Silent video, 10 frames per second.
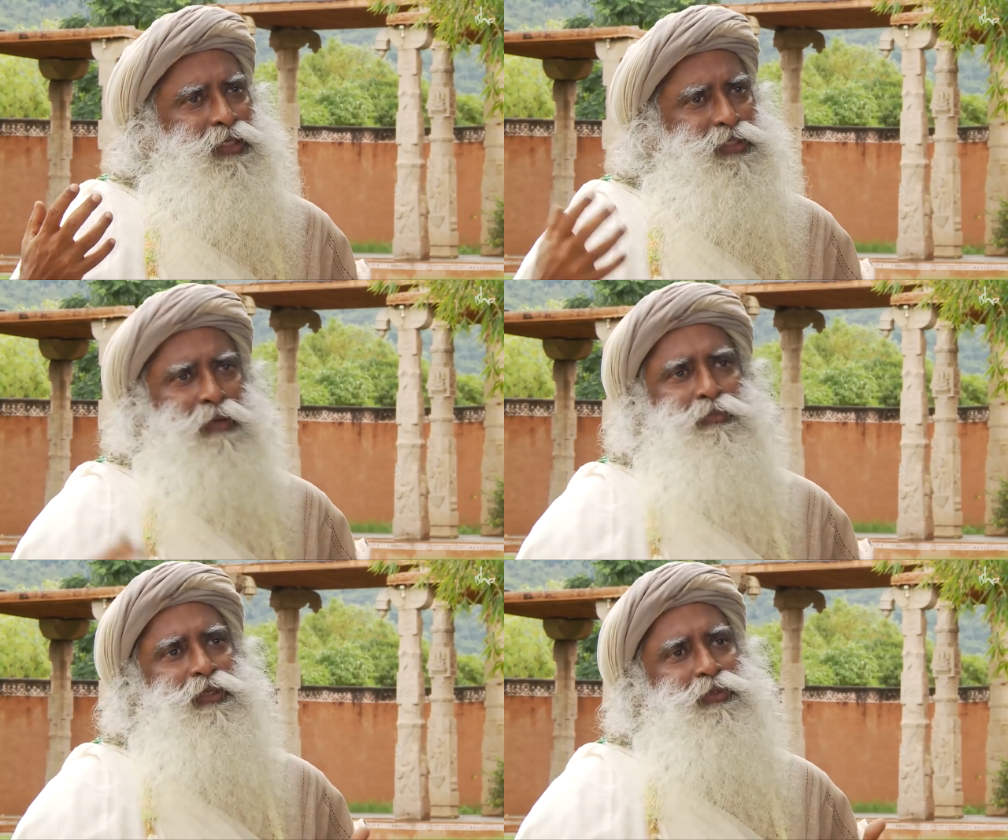
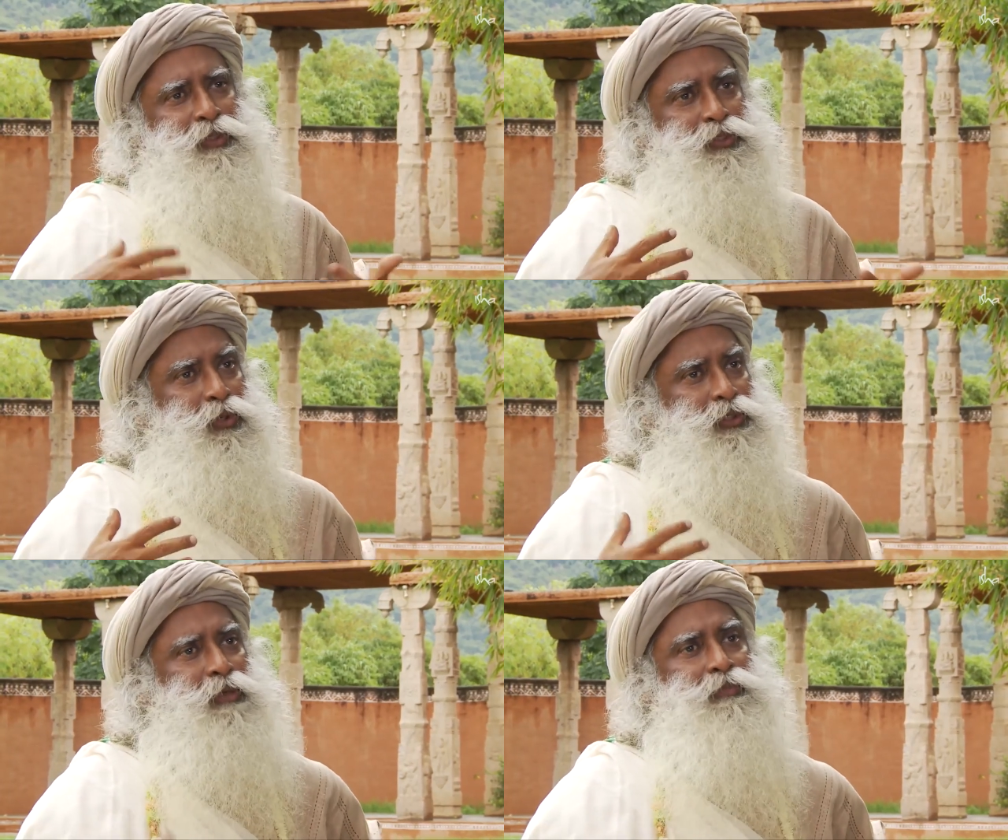something to
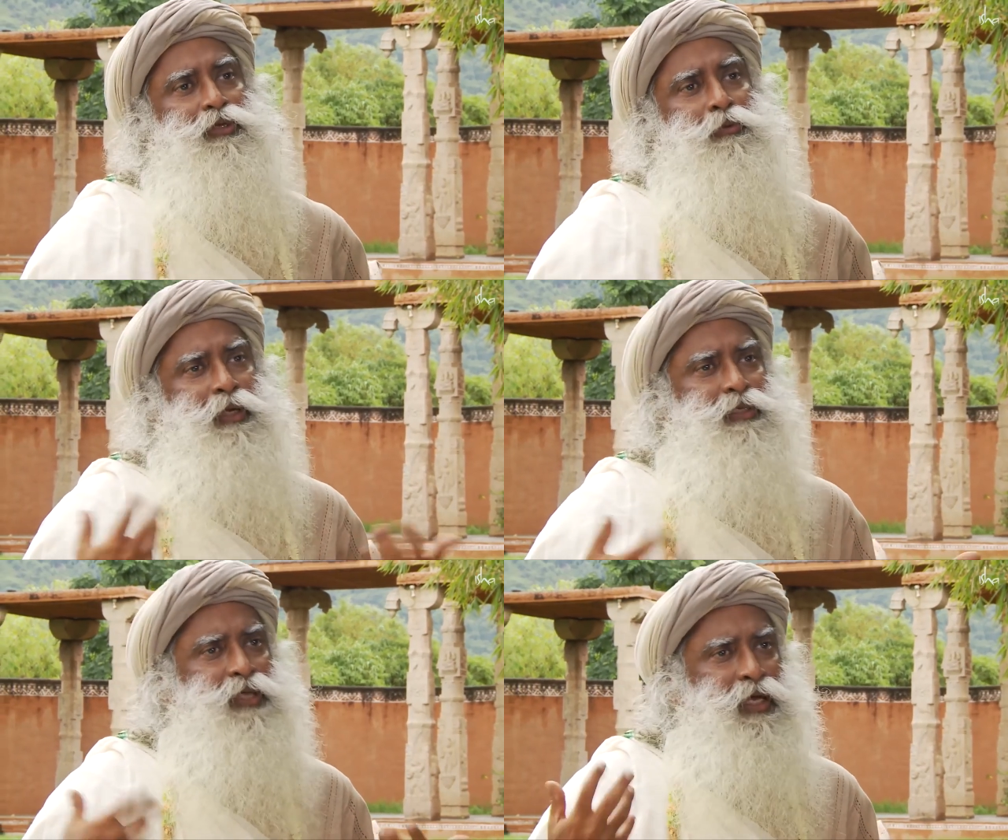enjoy, something to
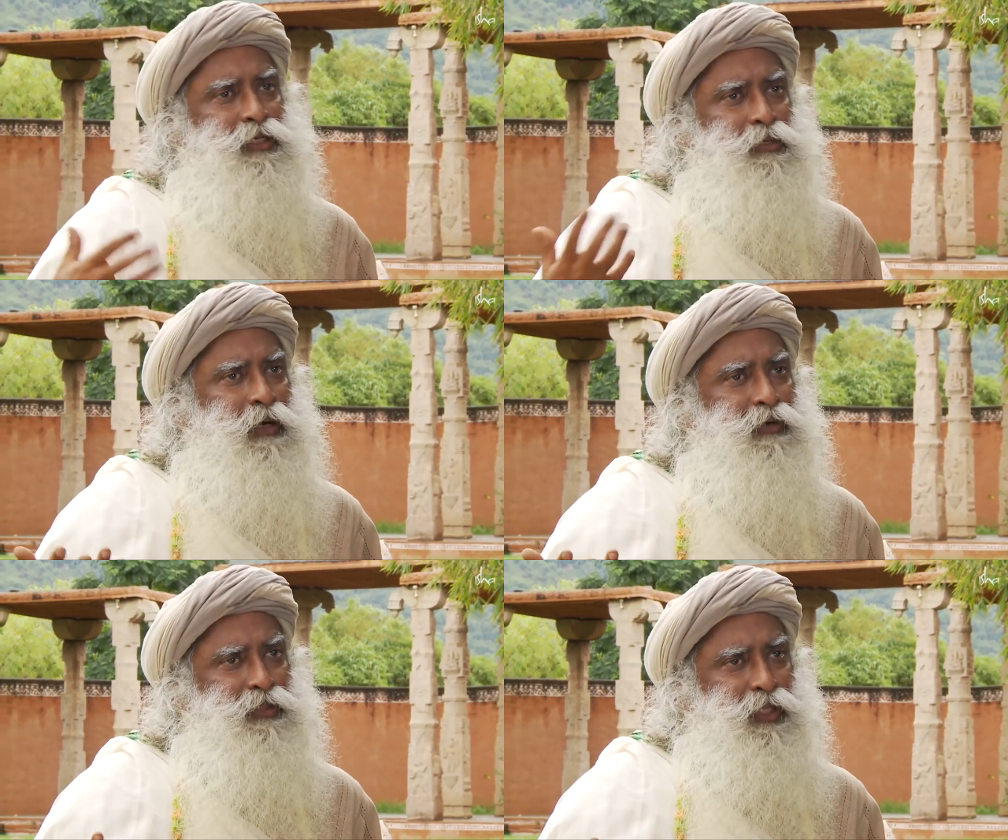be excited about